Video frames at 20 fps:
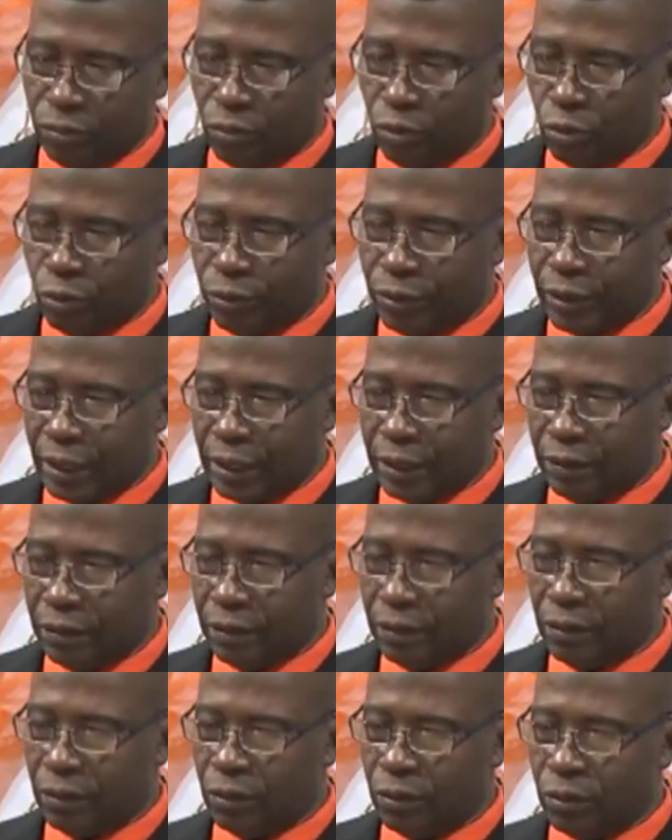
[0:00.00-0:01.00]

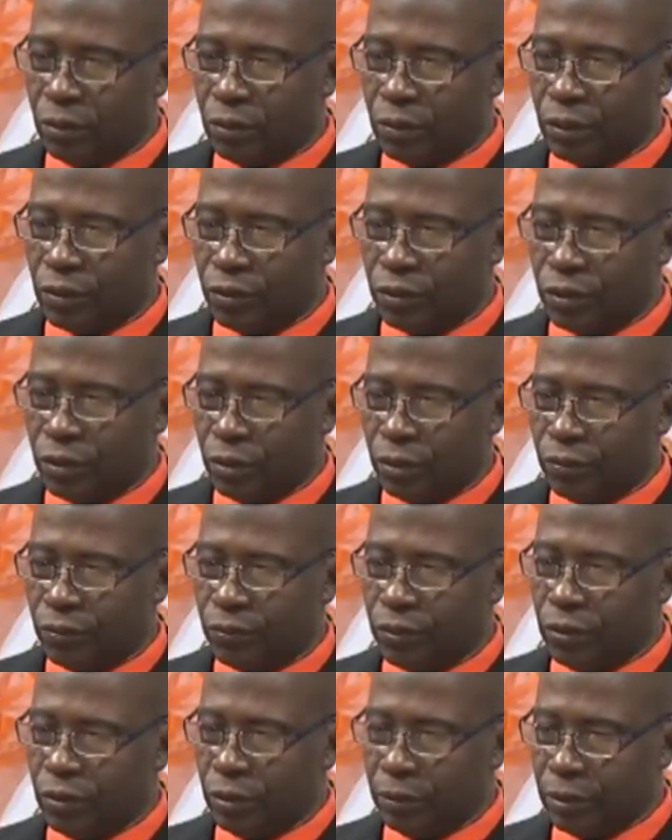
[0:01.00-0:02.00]
totality the whole question
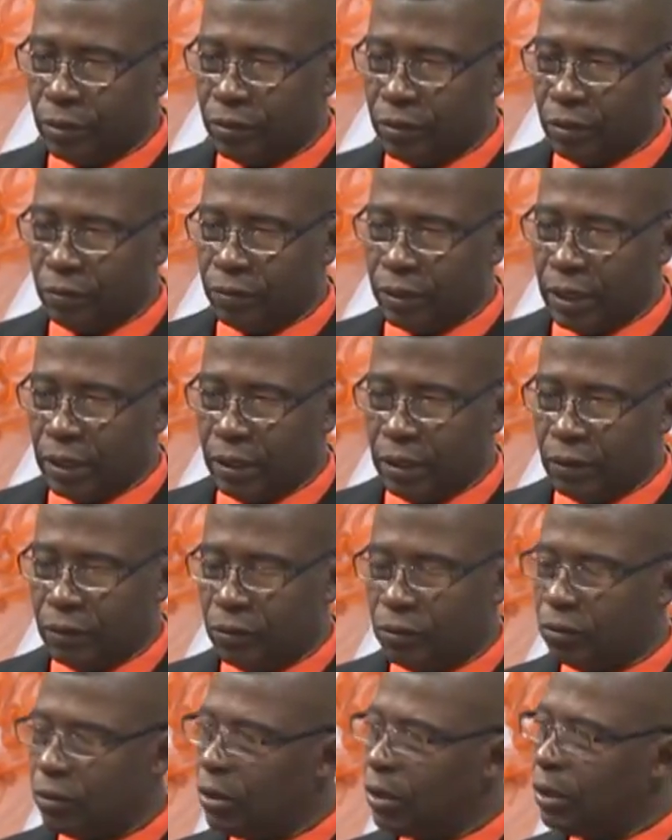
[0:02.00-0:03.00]
of the domestic
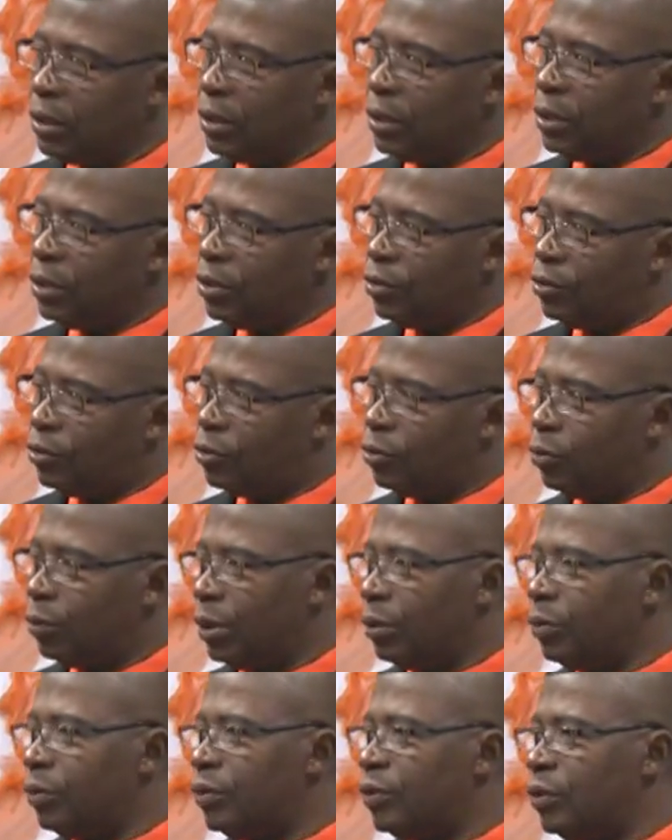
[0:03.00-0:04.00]
violence issue
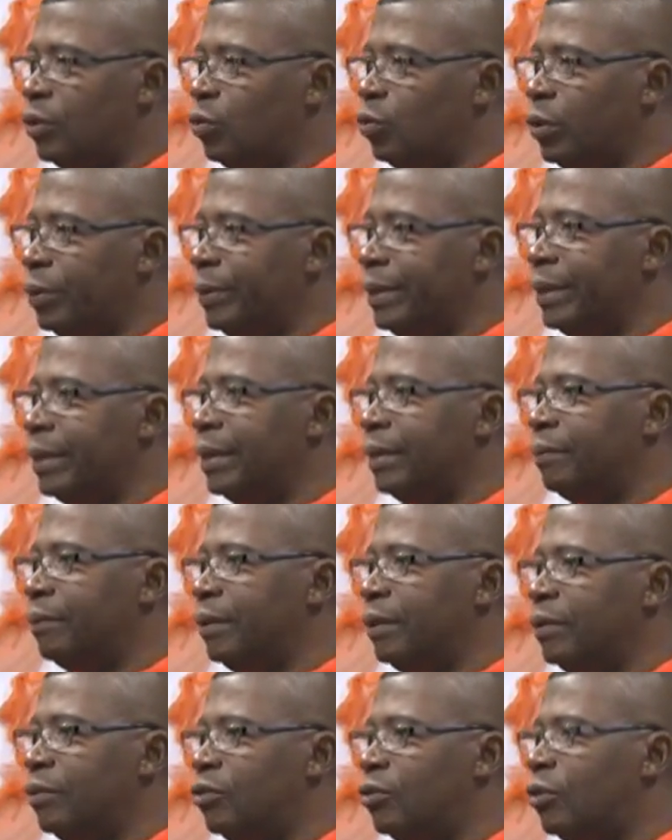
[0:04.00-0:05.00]
where we see women are
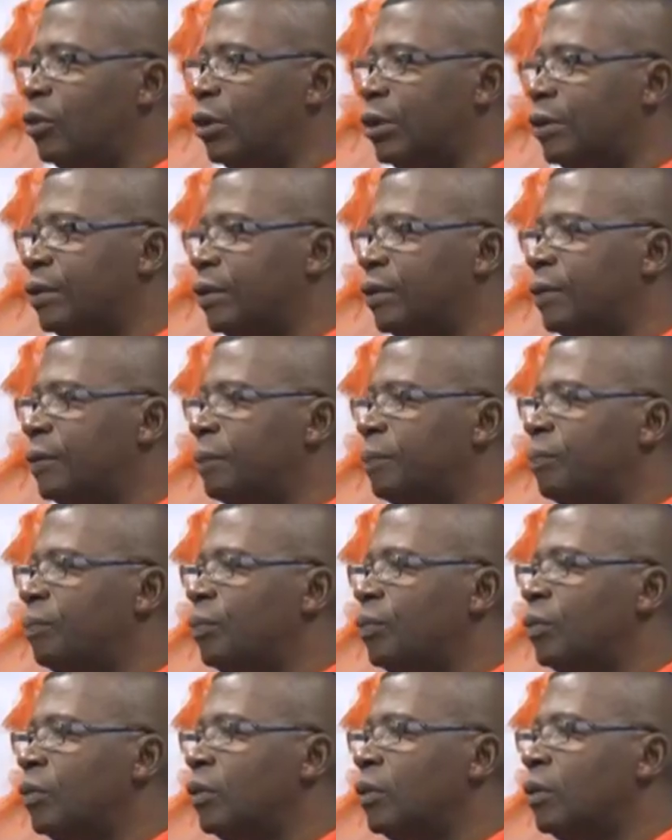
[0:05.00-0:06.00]
being slaughtered
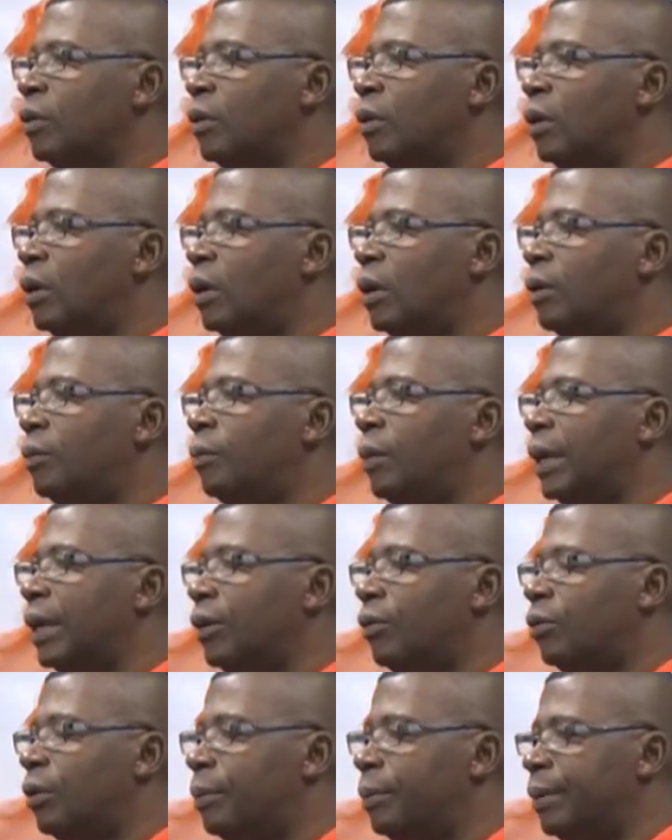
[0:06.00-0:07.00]
by
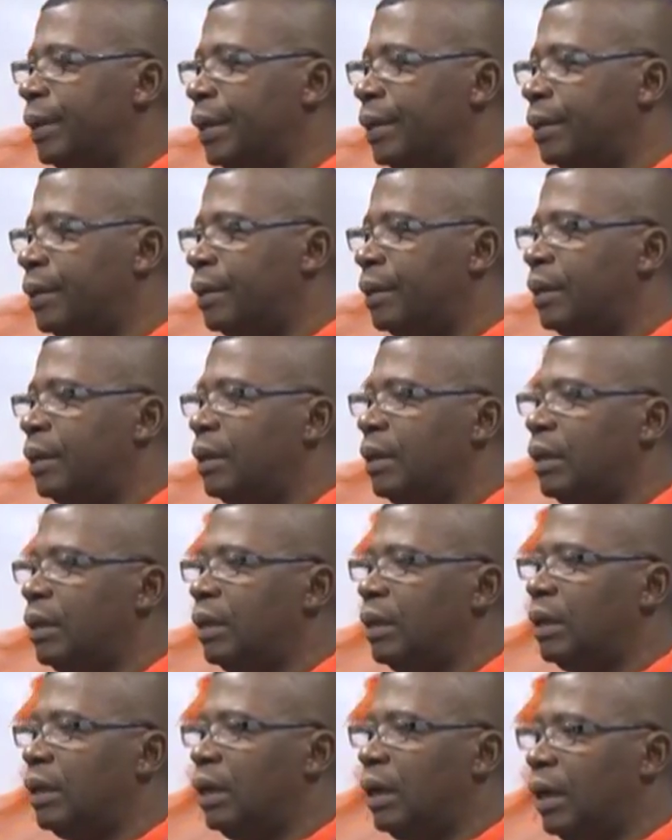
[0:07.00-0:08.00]
our men.
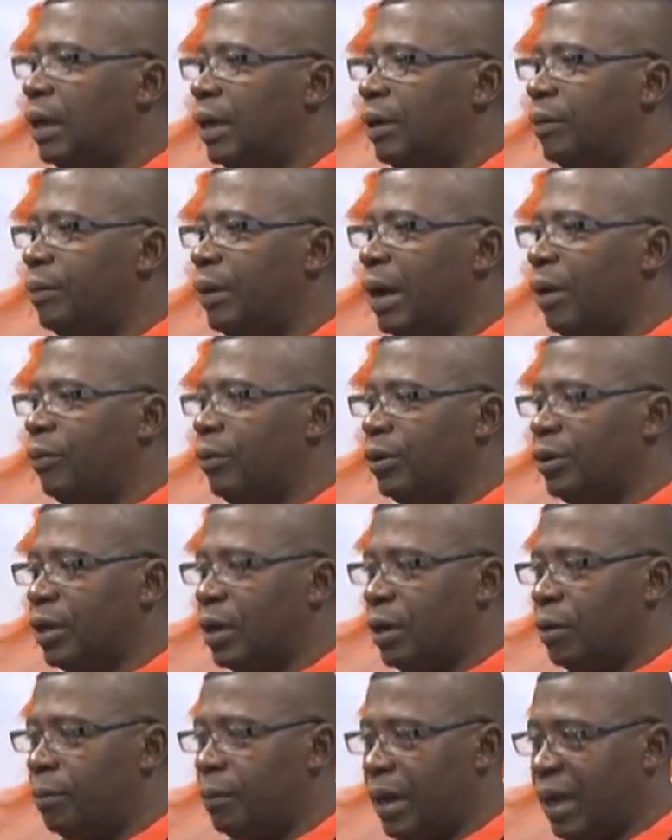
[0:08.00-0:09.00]
I want to
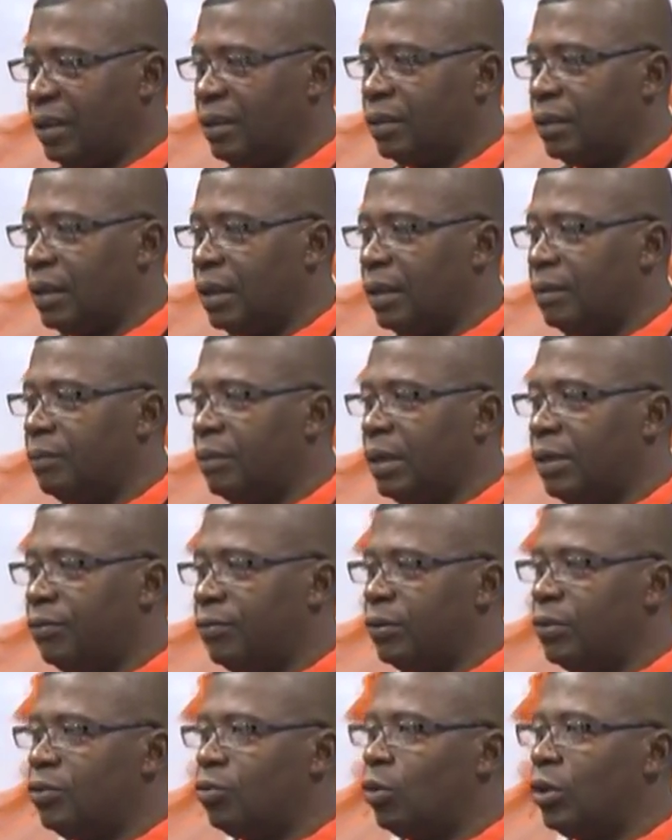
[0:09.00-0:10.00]
come back to that, but I
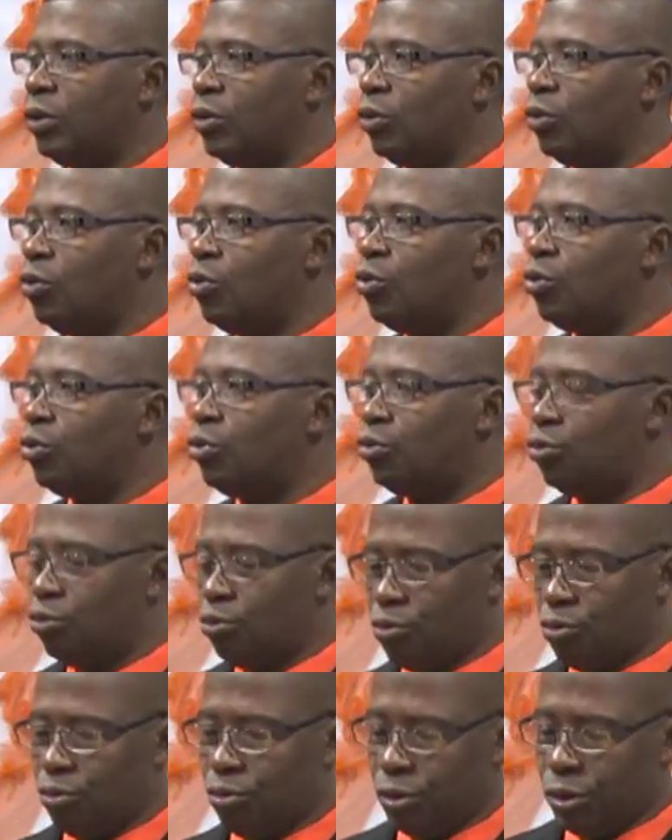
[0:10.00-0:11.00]
first want to go
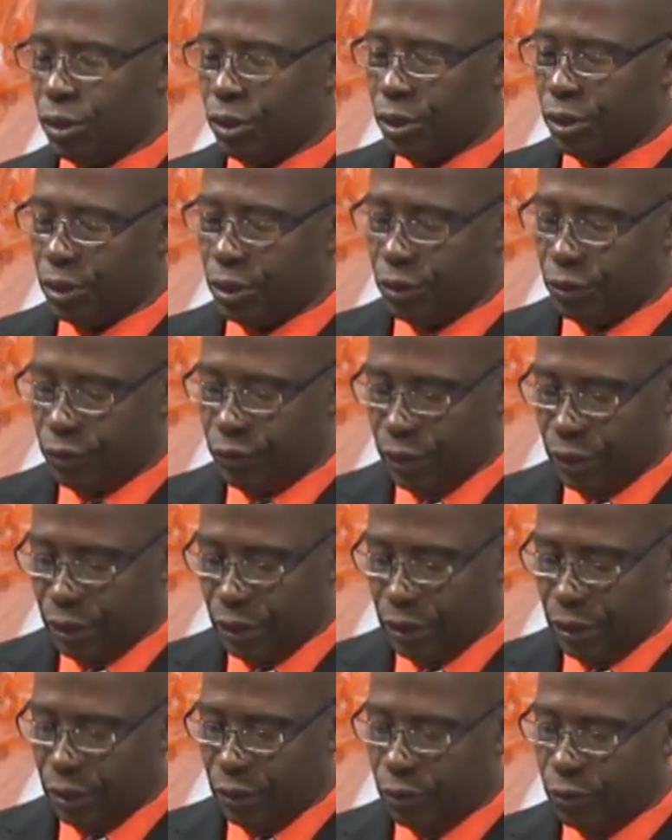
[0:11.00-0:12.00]
to
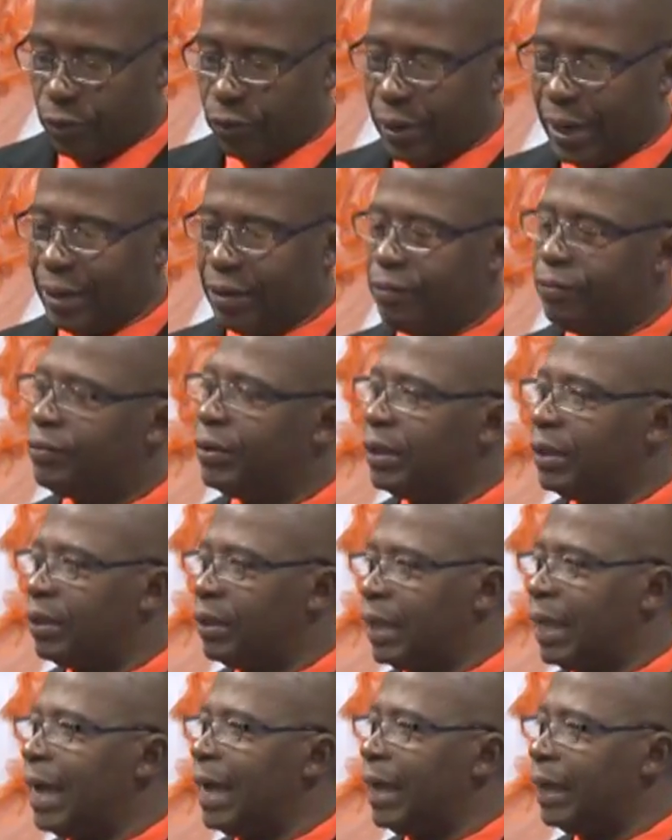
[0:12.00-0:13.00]
the rival
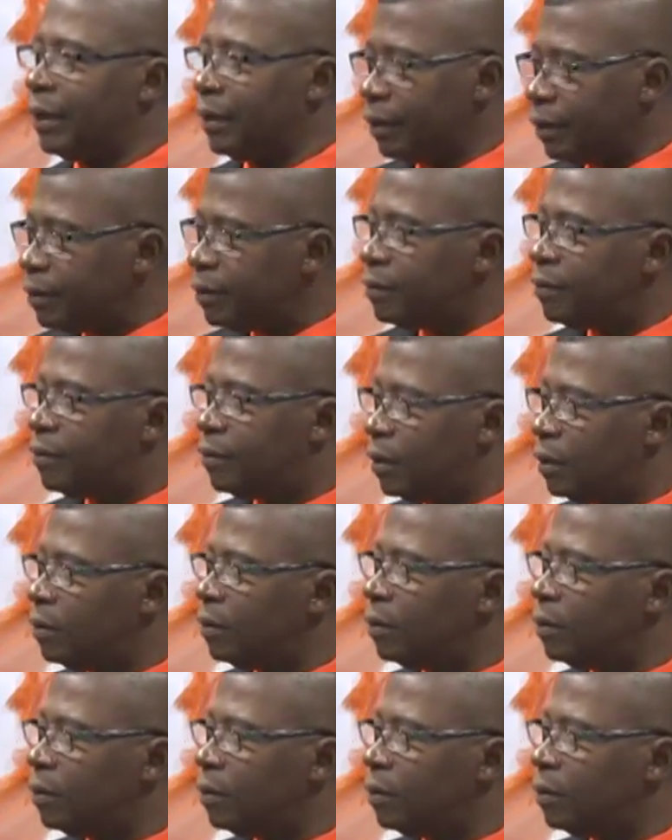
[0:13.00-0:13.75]
gangs